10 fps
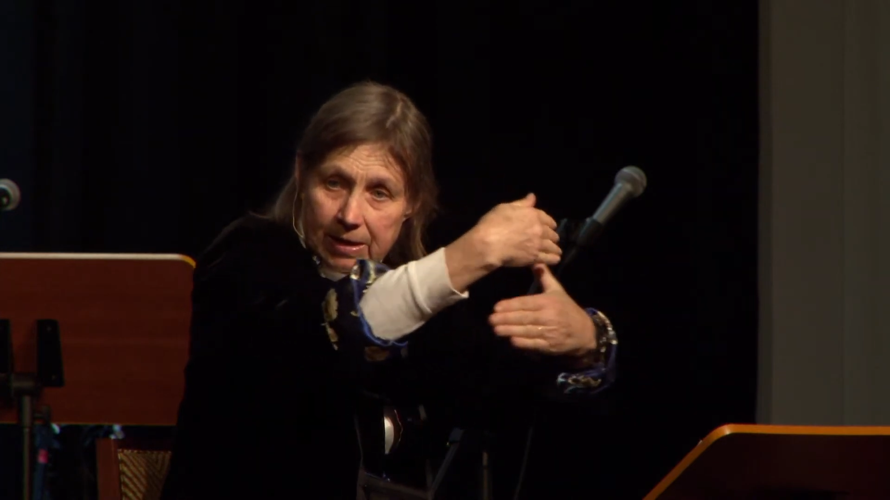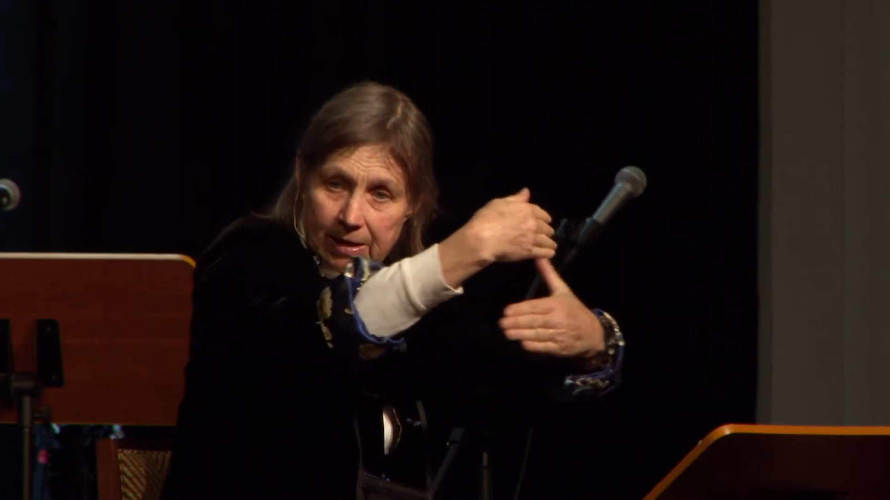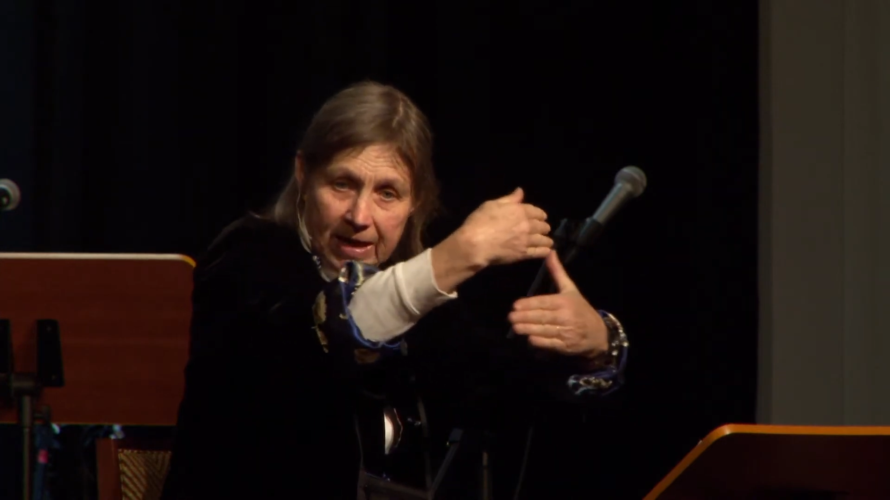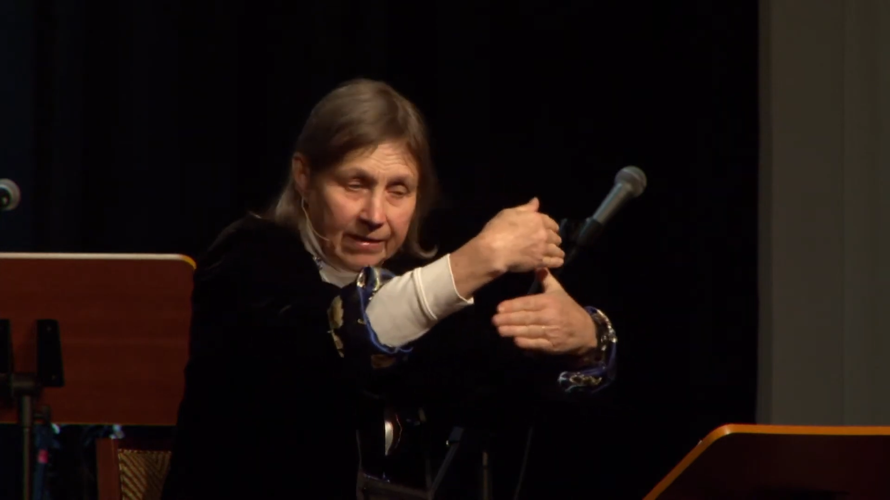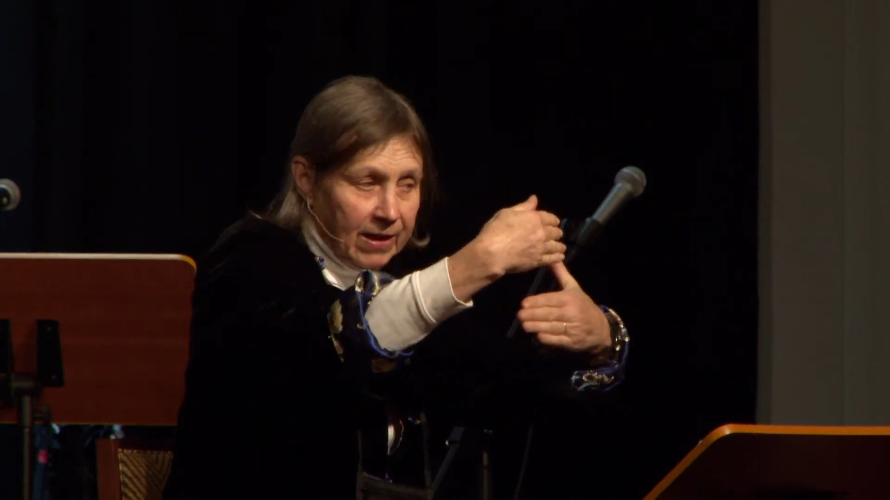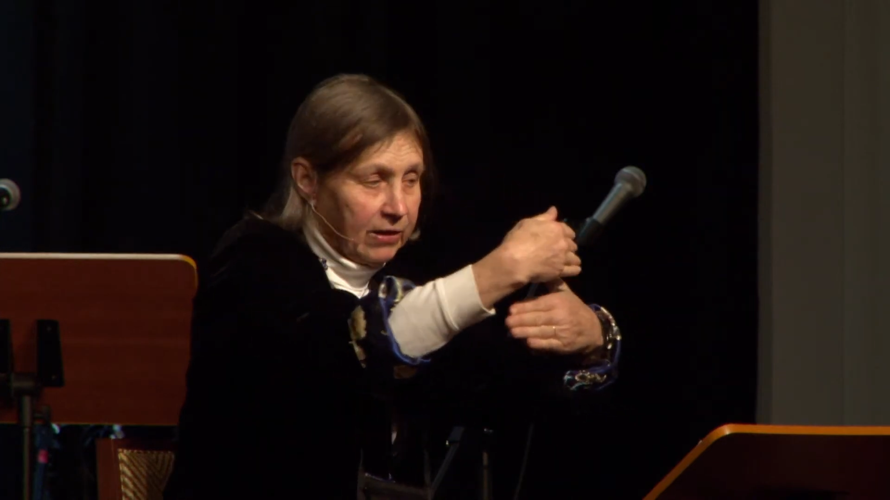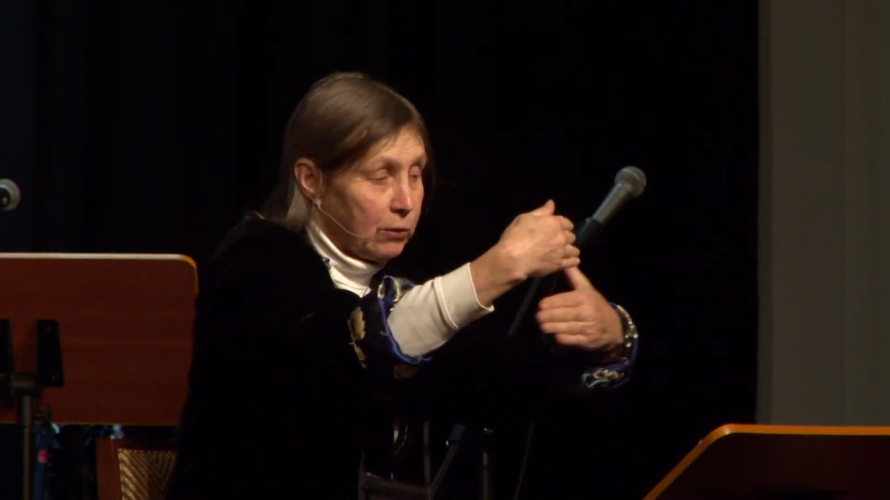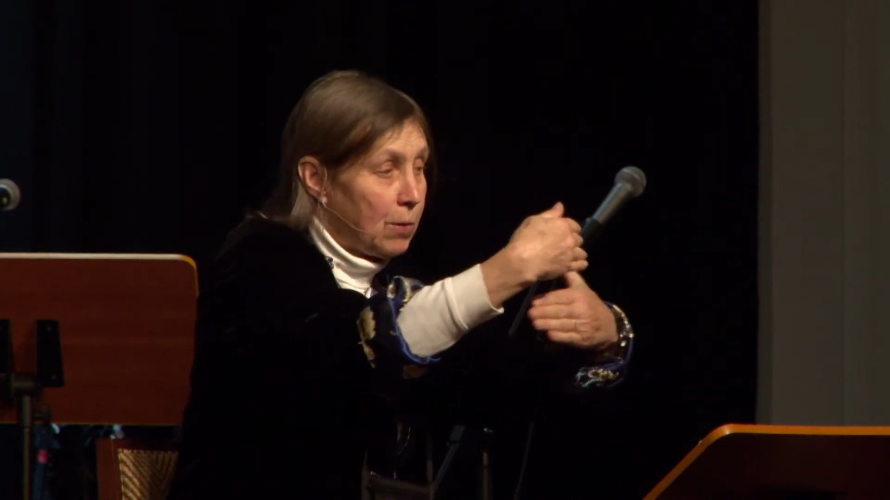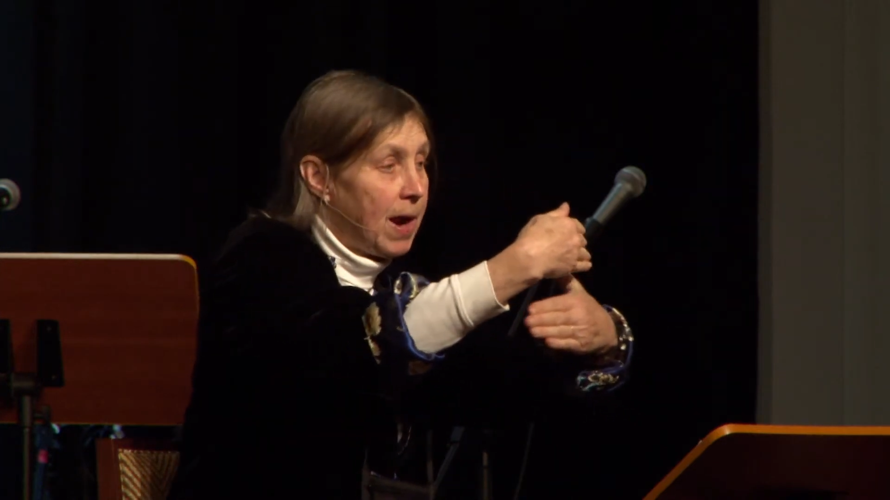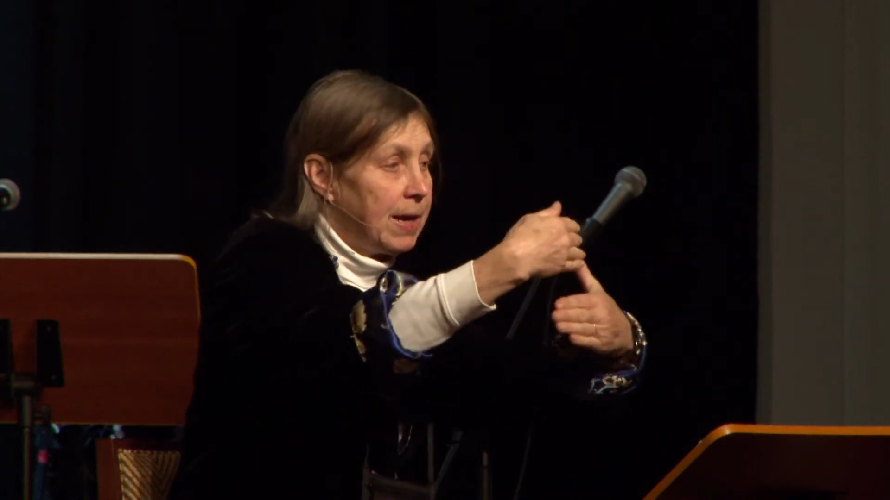And that's
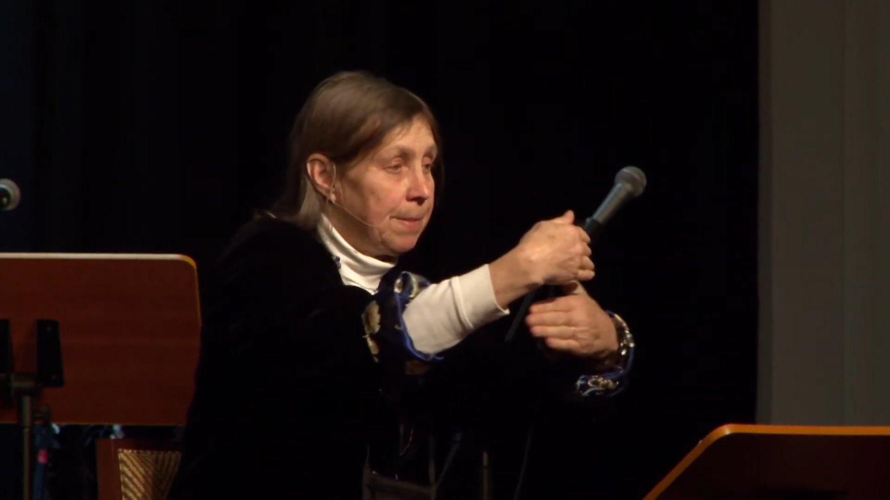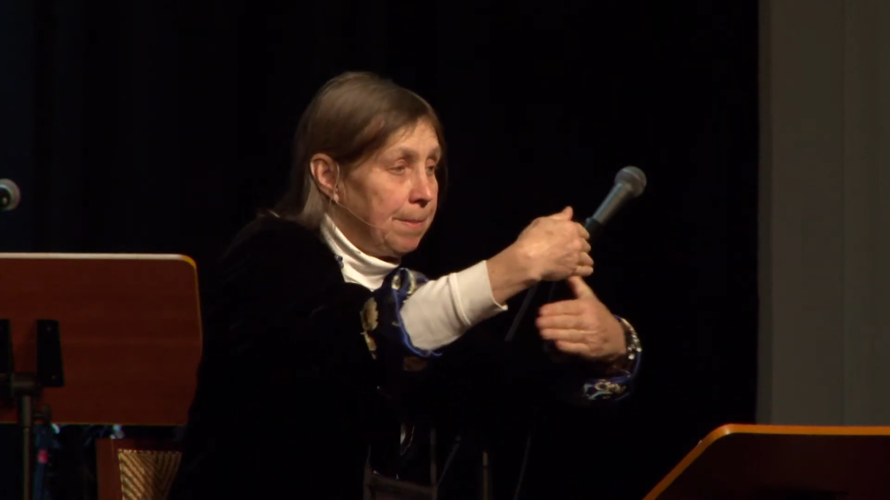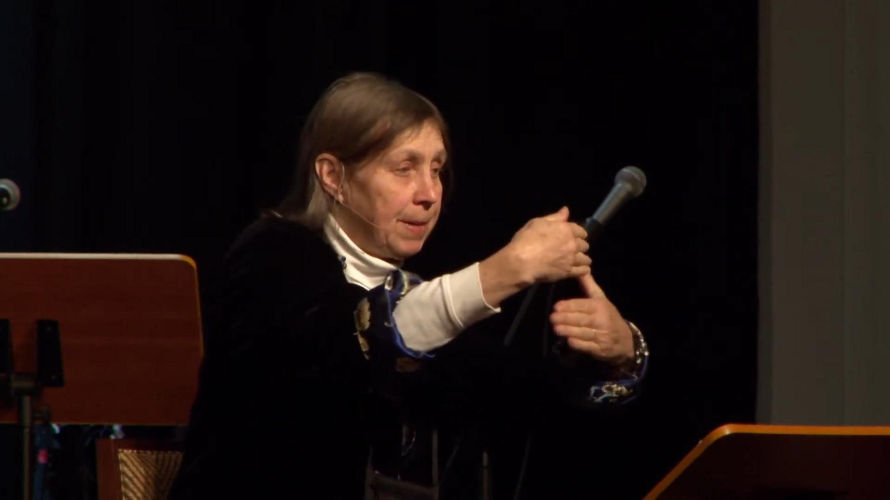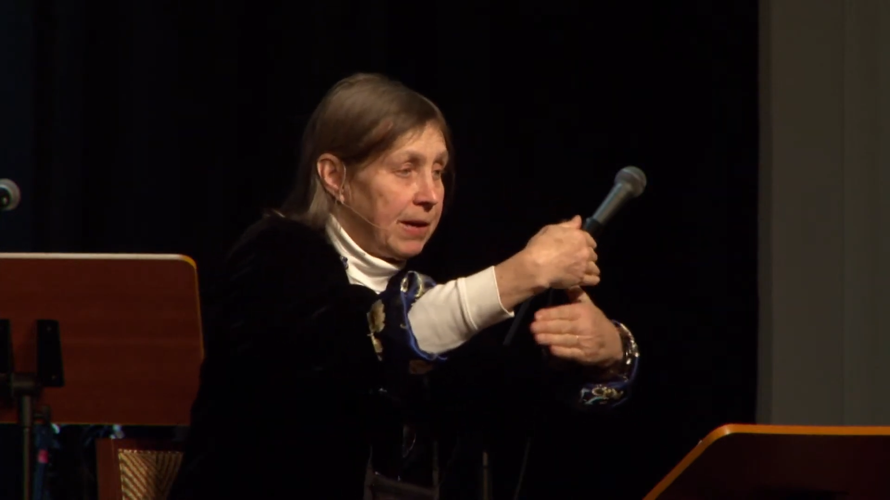right, but